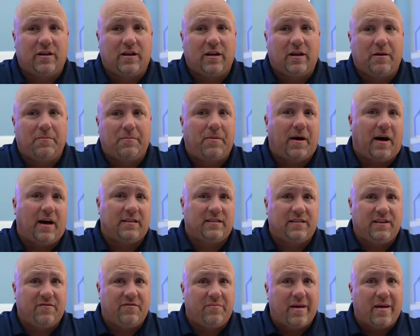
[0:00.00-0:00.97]
in a
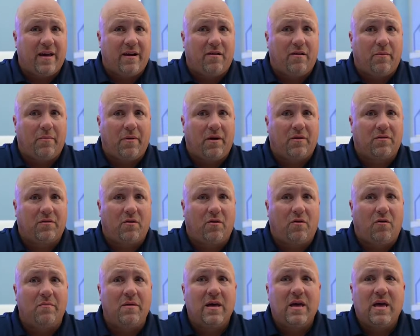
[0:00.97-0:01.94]
positive manner about the
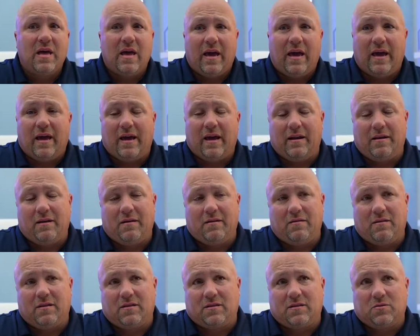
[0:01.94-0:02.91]
home, and
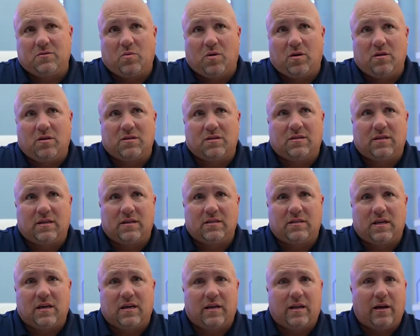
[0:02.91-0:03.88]
this is one of those things
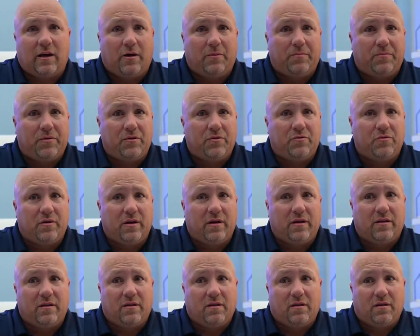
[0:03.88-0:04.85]
that can help you
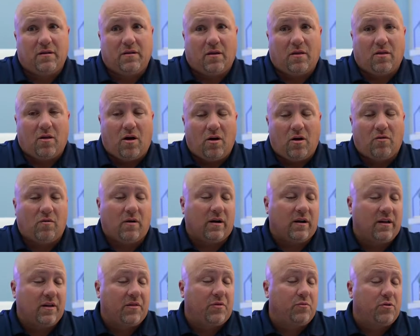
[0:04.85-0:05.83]
in the long run
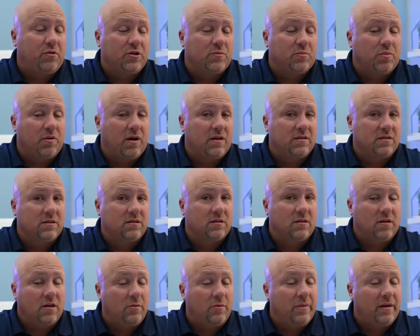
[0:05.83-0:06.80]
get through this process a
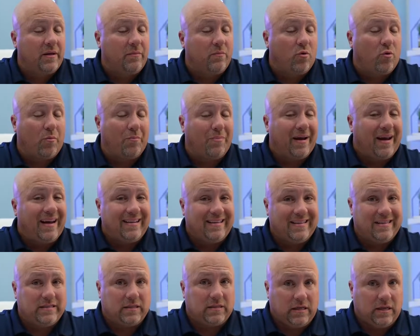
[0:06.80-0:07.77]
little bit more
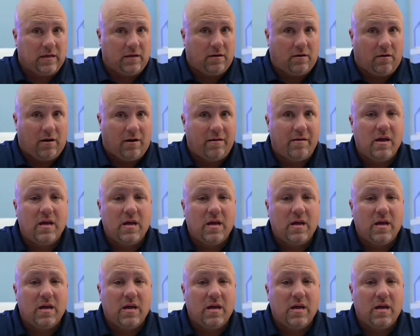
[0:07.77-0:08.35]
painlessly. All right,